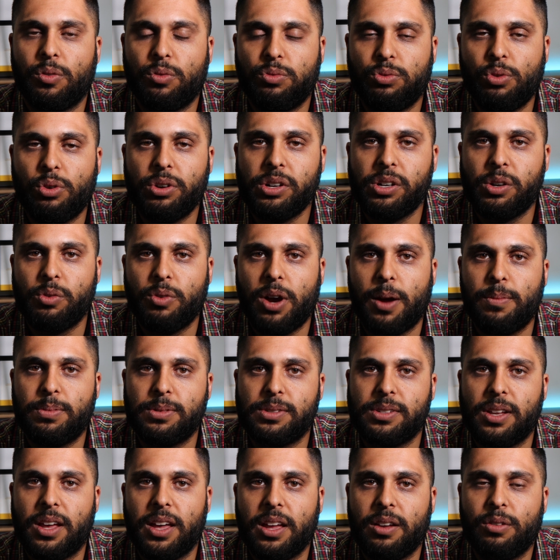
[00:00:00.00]
for your
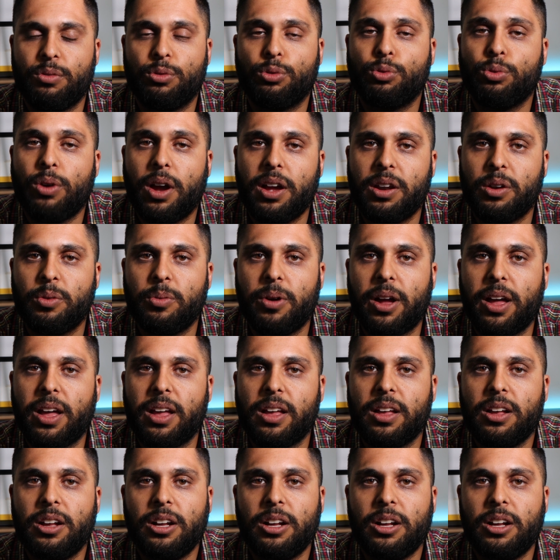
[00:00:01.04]
website right away.